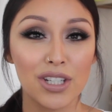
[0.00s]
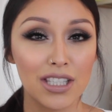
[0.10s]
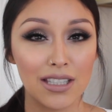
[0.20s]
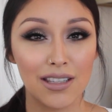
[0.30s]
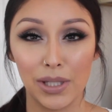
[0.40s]

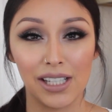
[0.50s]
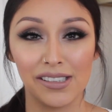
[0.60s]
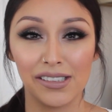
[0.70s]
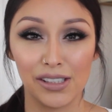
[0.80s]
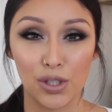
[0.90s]
just
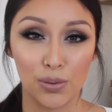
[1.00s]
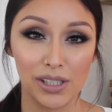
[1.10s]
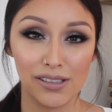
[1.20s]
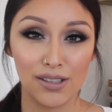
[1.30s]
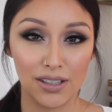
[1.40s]
because it's a
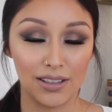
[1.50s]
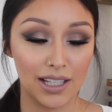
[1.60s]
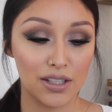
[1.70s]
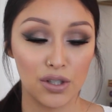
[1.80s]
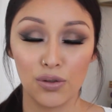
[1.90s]
twist
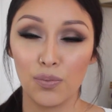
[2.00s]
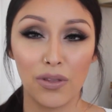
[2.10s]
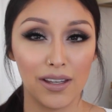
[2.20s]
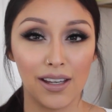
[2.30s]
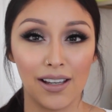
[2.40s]
like tube
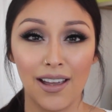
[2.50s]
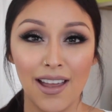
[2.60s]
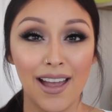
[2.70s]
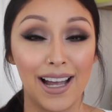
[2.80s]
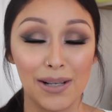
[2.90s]
thing,
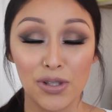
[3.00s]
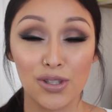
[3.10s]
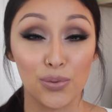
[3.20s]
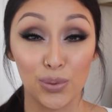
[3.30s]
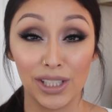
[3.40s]
I'm
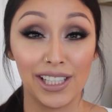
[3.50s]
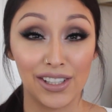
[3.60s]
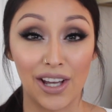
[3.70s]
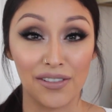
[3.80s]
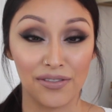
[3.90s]
just really
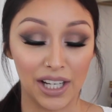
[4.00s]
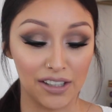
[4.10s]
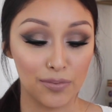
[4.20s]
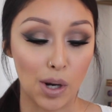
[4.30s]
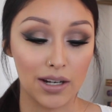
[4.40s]
not a fan
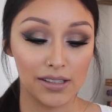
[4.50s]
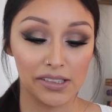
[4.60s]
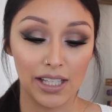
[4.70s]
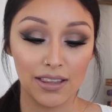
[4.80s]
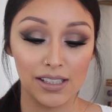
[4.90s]
of
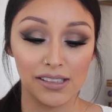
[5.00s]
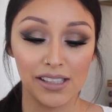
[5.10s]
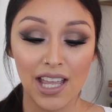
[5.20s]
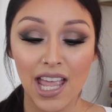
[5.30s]
products like this.